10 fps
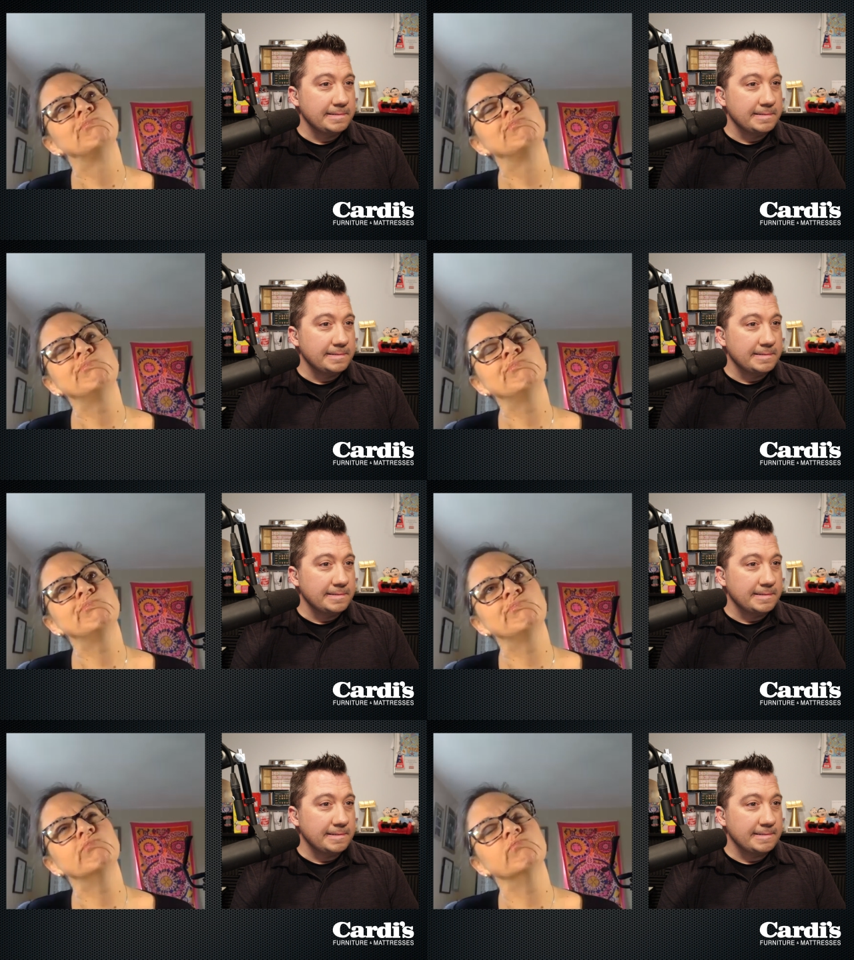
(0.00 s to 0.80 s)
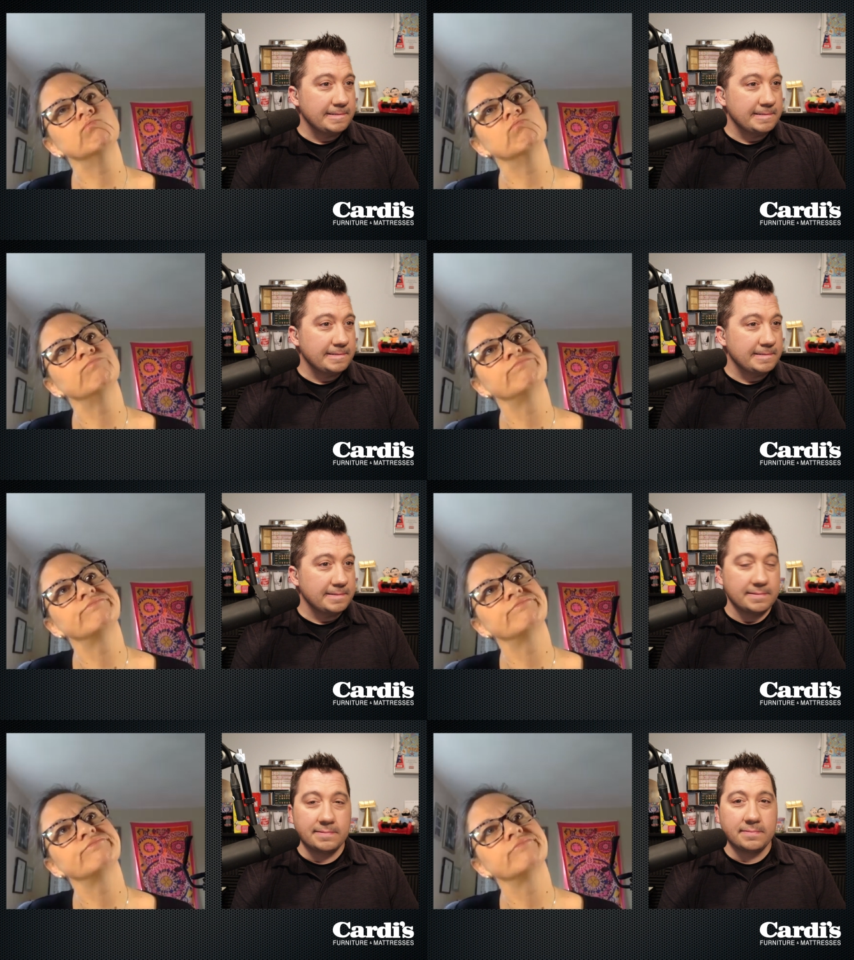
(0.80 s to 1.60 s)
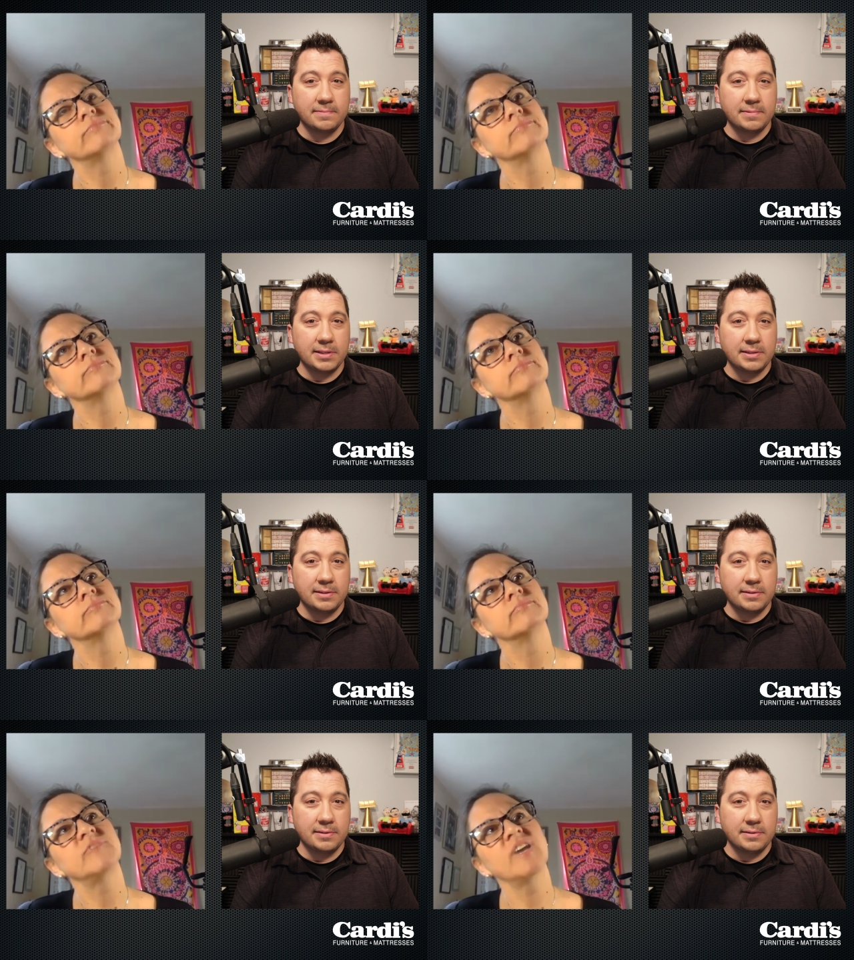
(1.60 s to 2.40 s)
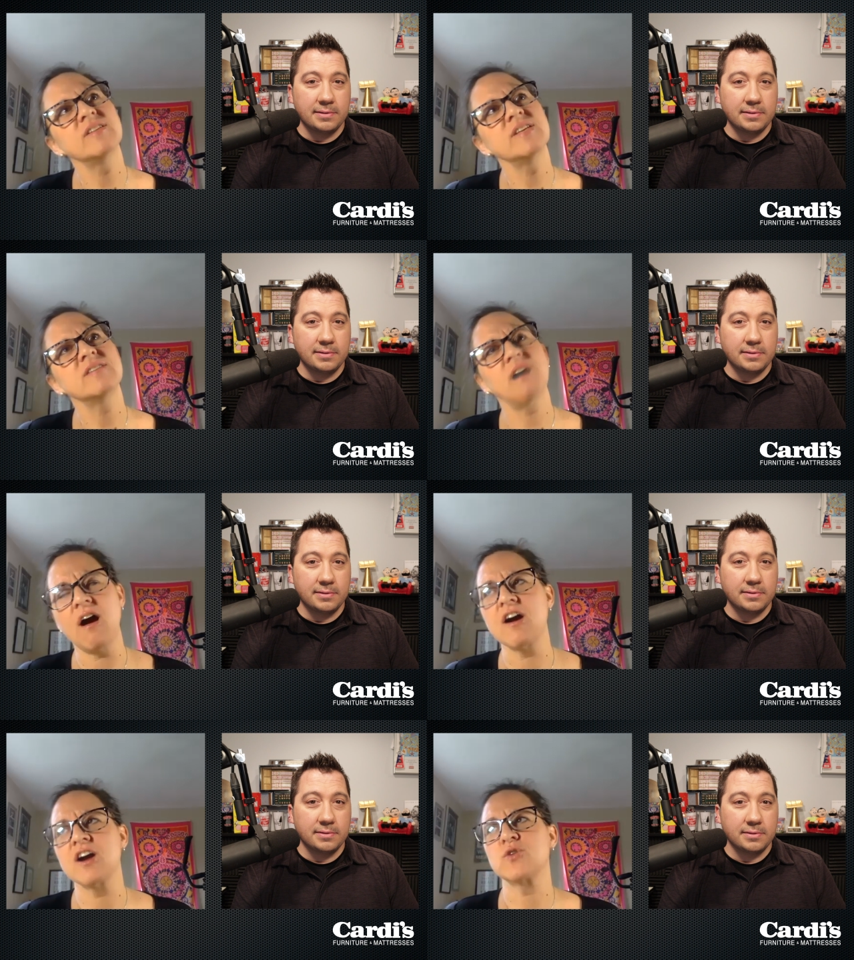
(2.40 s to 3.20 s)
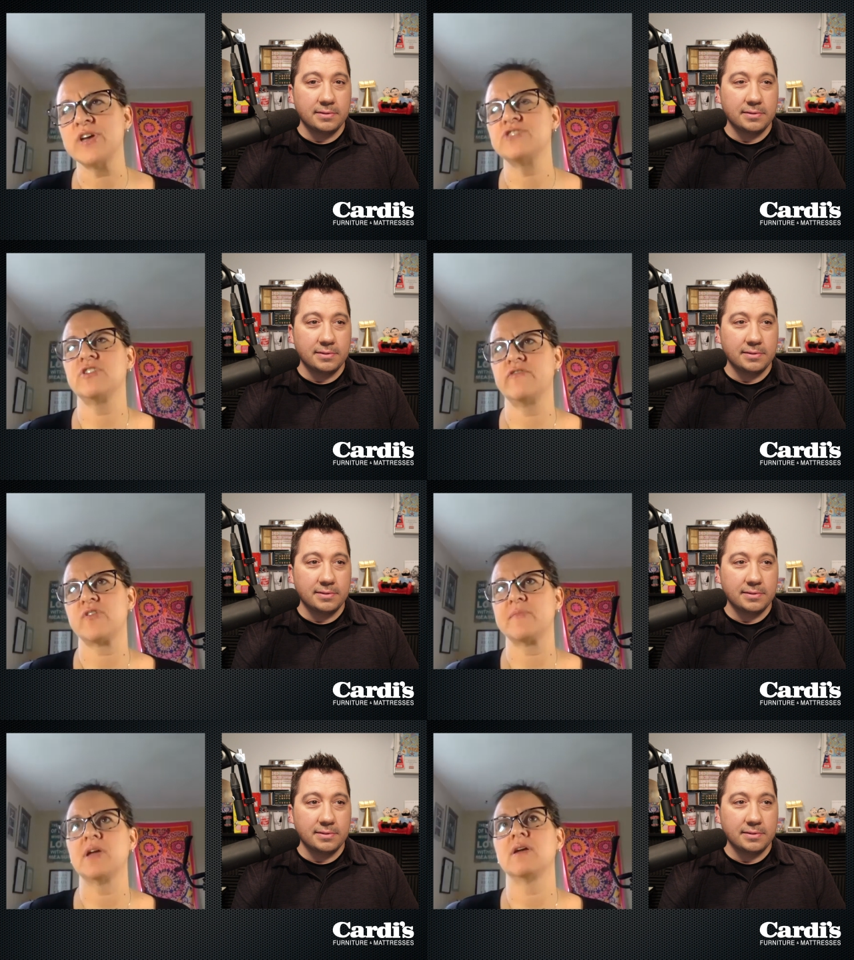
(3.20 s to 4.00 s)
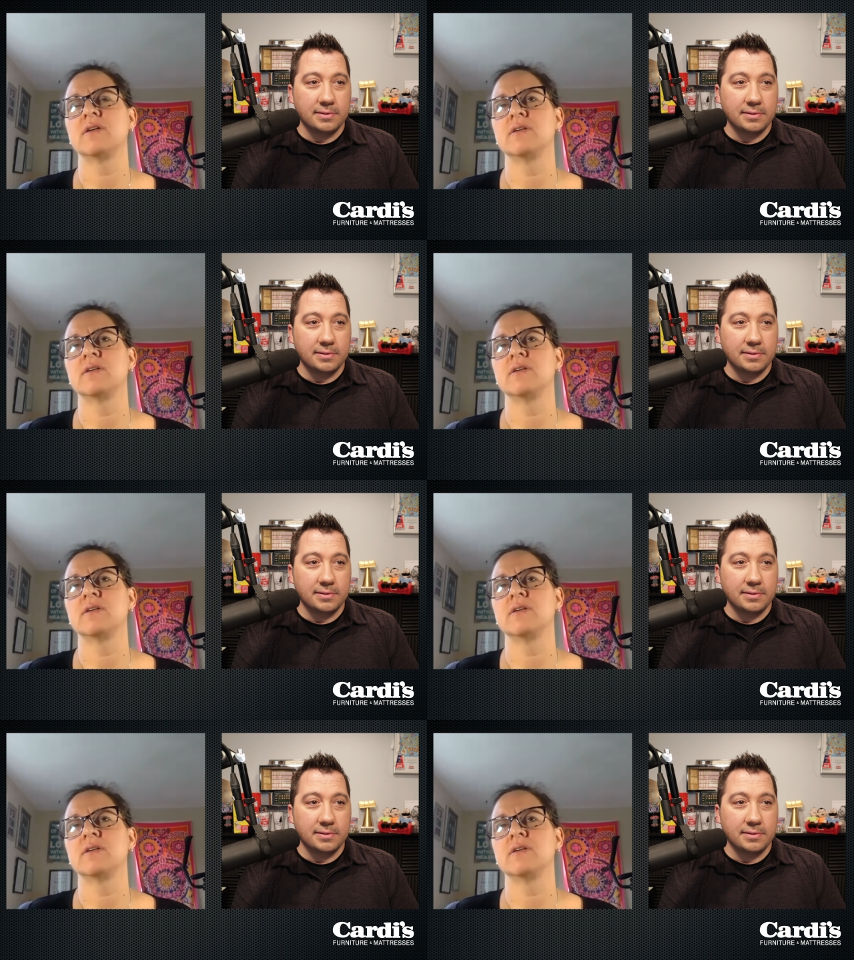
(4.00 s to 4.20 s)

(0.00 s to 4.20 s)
Speaker 1: Hmm. This is a hard question for me.